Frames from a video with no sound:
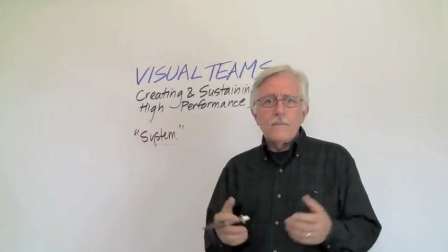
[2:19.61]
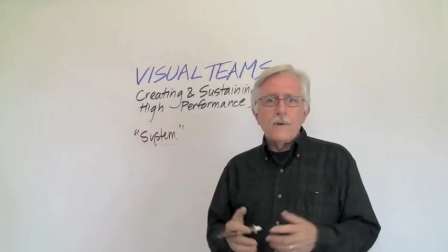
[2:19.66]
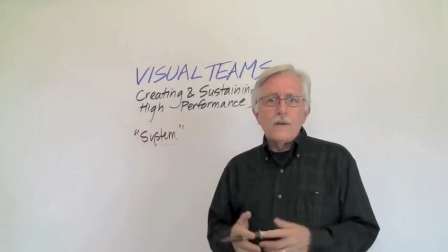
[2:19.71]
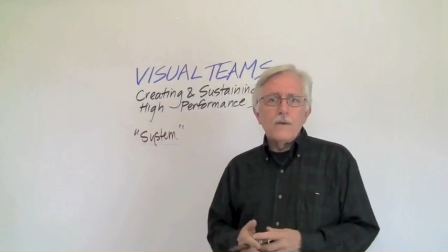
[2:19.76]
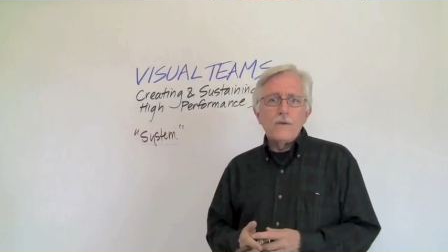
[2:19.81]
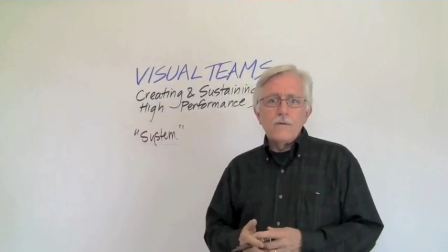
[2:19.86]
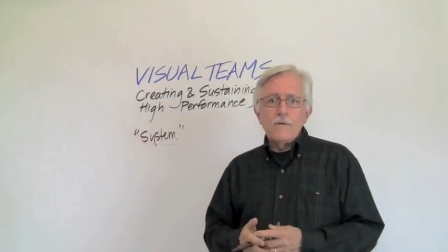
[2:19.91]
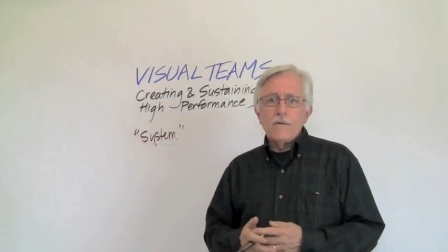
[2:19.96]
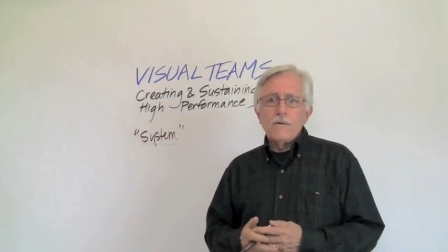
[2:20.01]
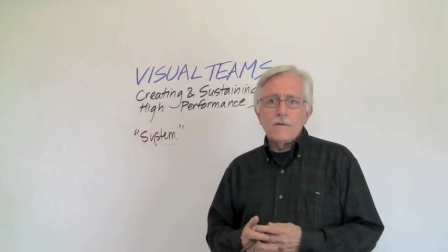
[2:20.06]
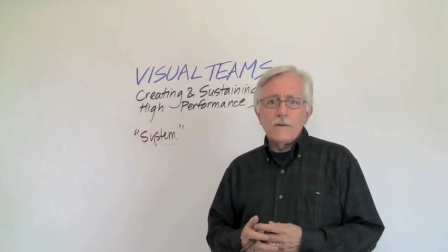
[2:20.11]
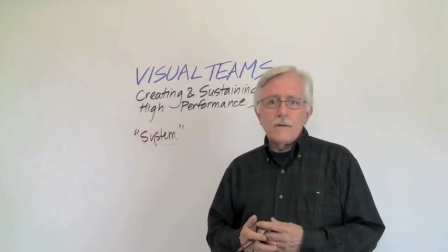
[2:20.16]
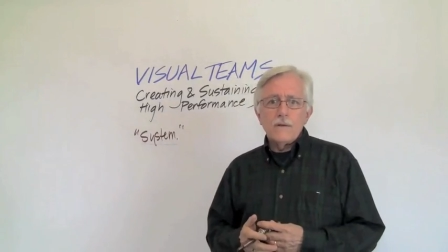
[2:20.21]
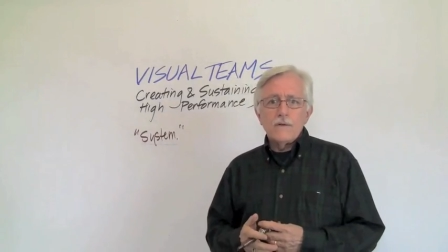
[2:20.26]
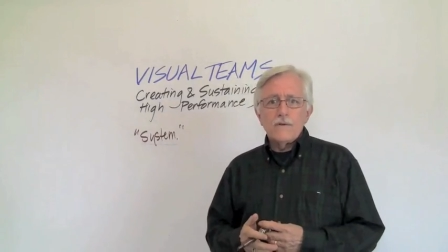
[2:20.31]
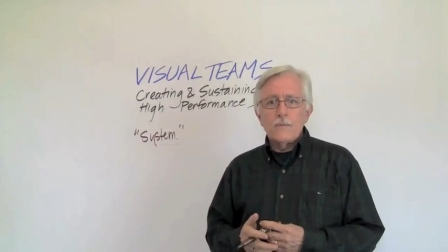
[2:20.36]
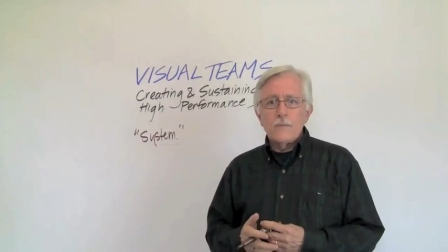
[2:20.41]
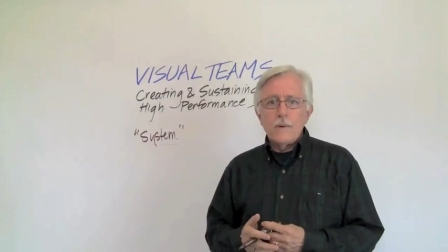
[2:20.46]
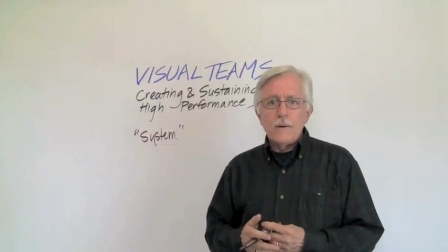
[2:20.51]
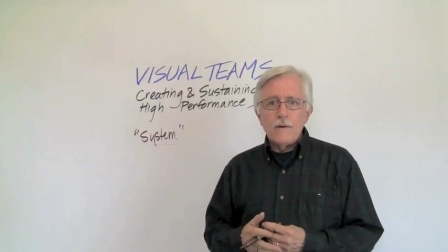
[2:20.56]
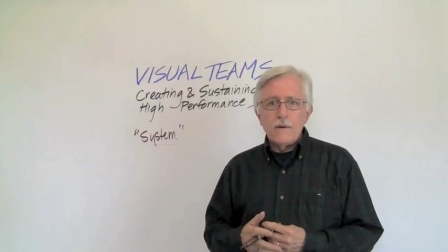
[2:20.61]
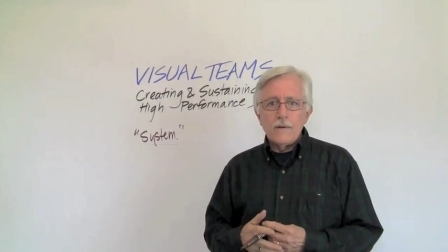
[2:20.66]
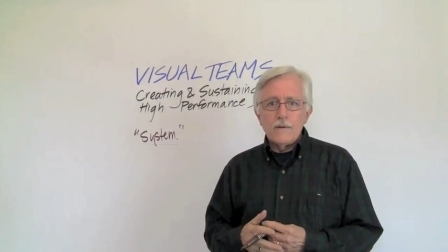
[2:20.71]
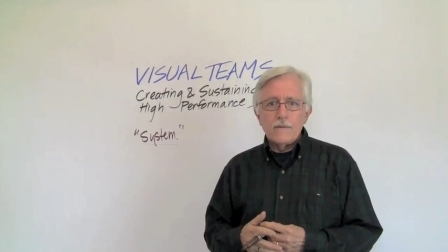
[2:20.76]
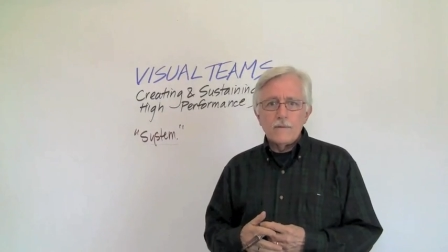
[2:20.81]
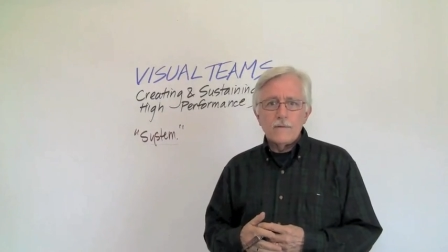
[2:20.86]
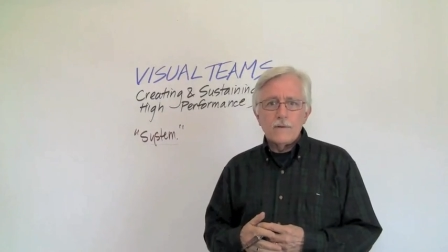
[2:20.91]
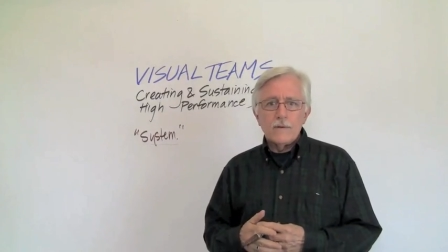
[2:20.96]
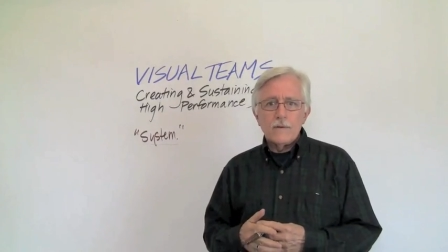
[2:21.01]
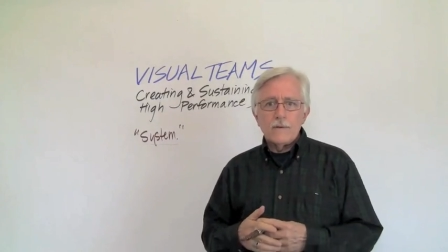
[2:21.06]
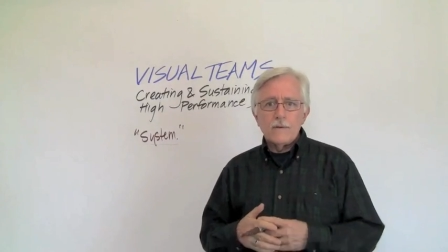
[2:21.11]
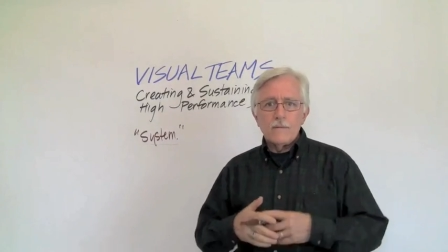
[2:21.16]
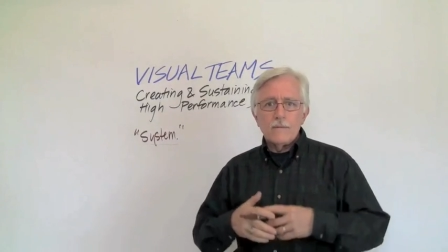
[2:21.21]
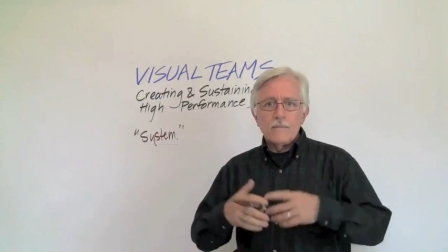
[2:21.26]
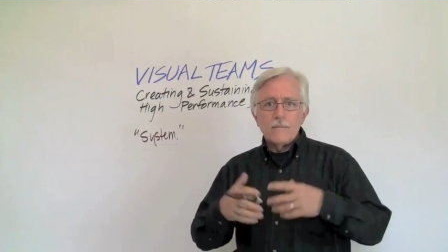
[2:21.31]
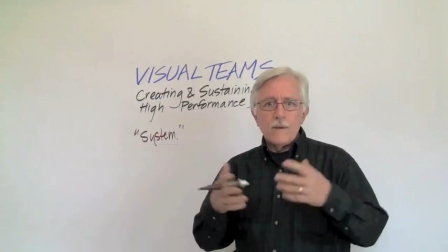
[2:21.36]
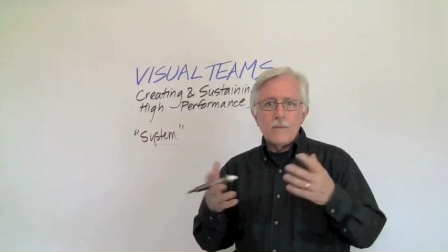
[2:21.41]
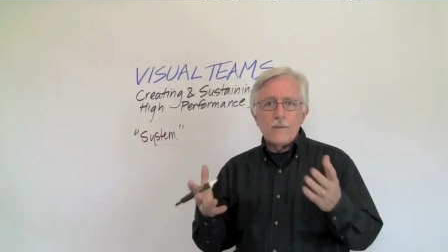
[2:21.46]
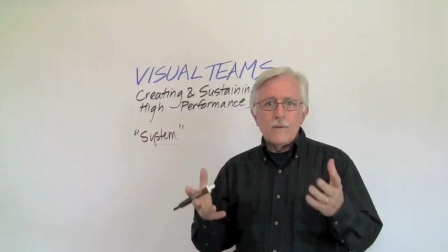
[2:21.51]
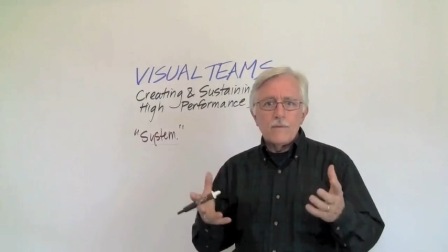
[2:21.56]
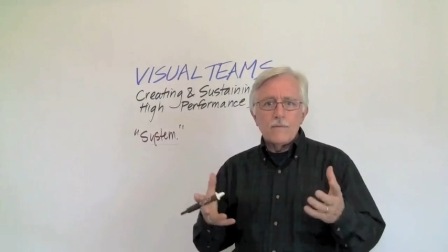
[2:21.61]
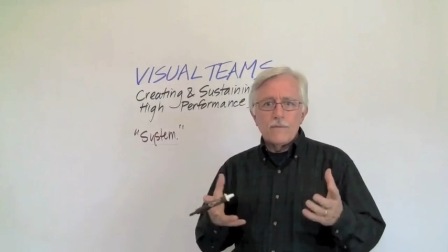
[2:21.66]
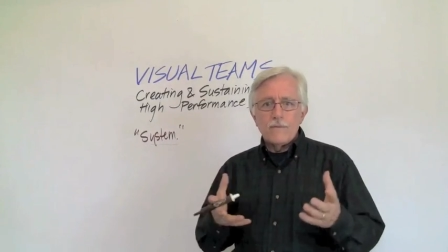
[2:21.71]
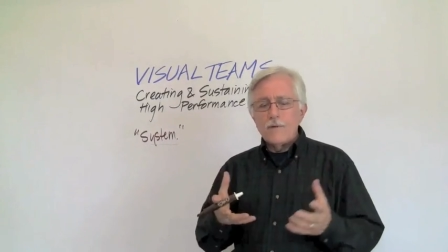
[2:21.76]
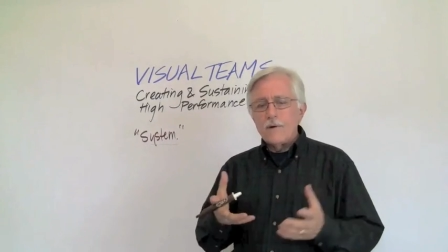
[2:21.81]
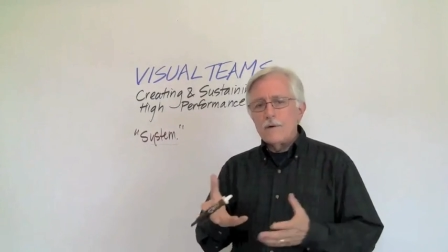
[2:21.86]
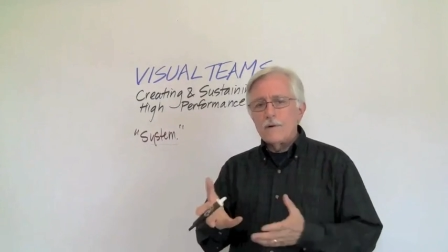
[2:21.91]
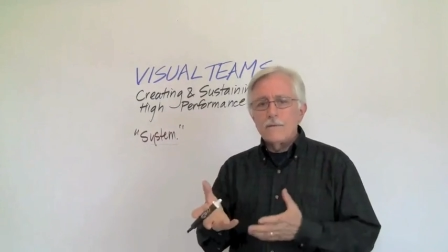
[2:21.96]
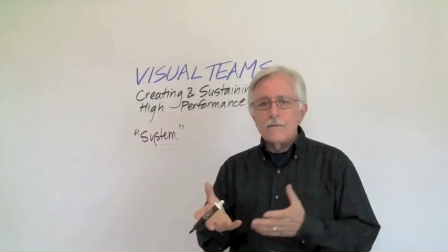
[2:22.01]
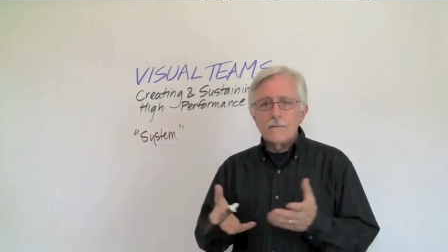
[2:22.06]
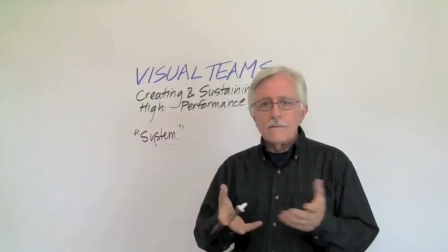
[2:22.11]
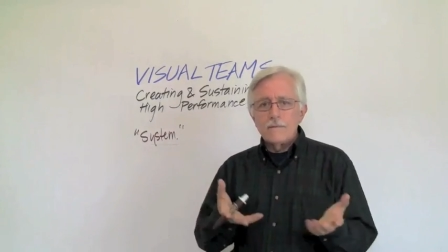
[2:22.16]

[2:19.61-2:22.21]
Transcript: but you only experience maybe the front